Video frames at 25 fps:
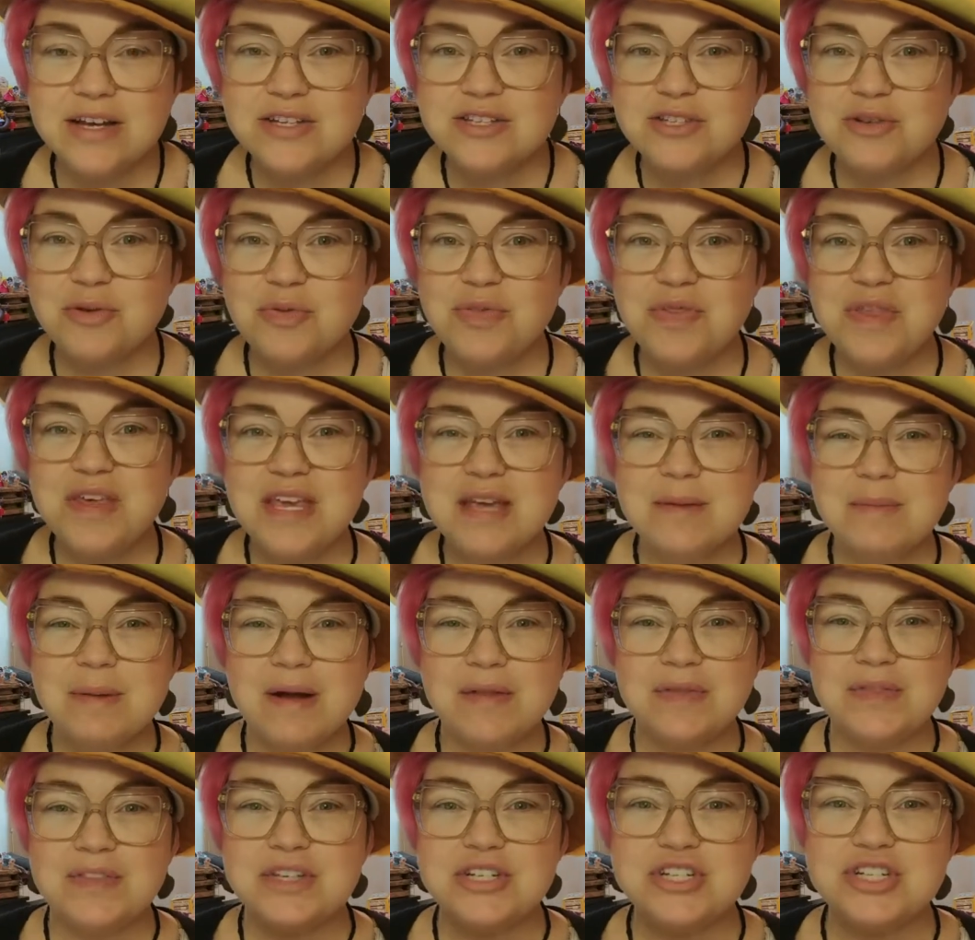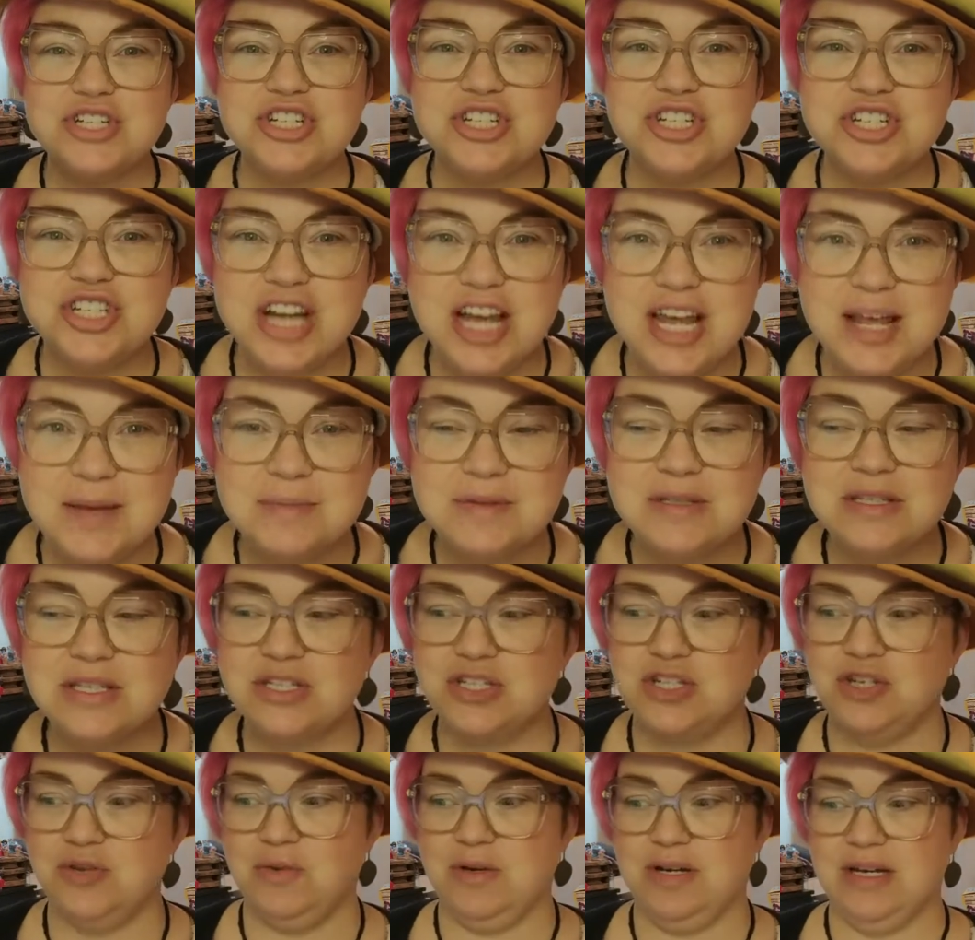So think about the shapes
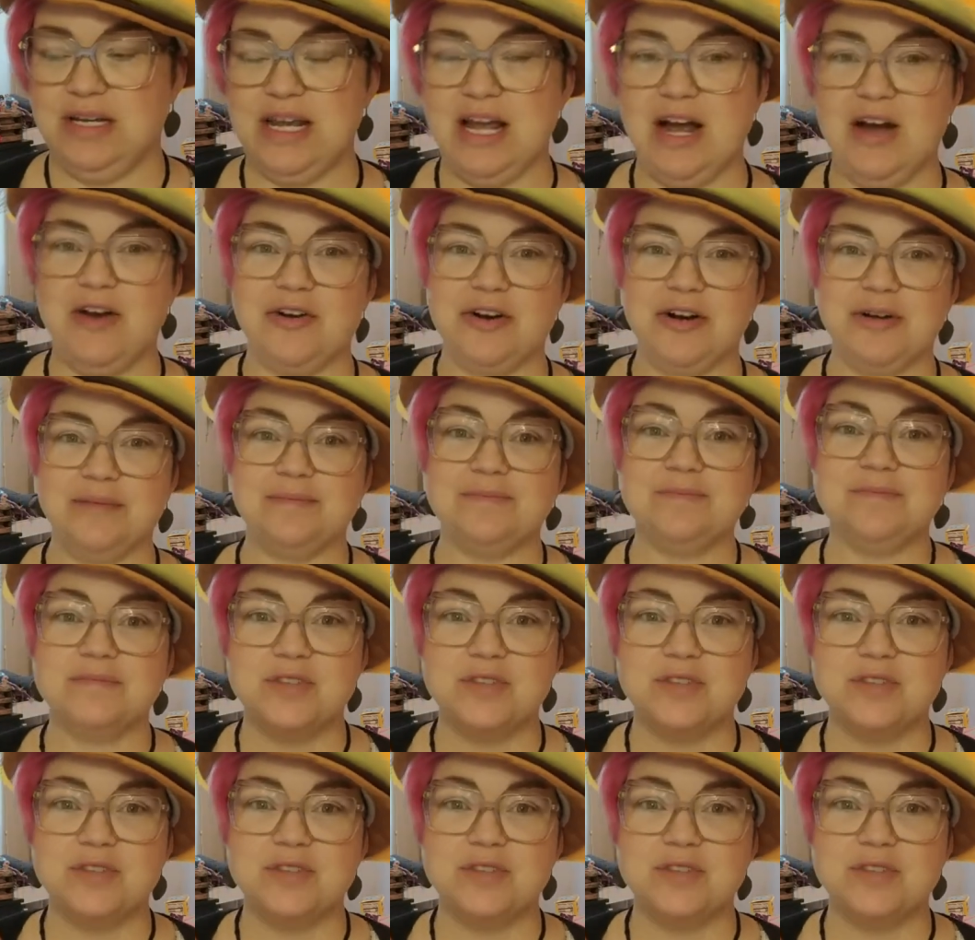that you encounter.